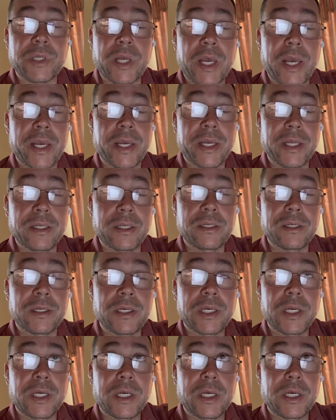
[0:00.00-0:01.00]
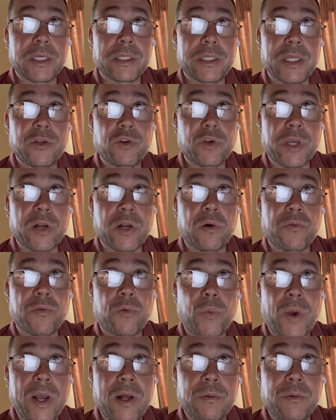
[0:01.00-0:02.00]
And then you'll get
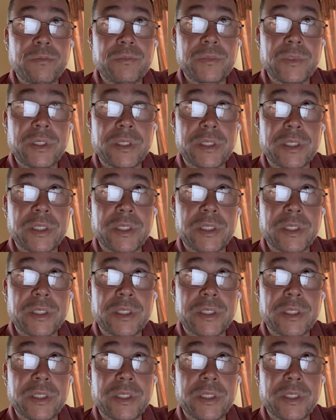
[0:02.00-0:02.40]
overwhelmed.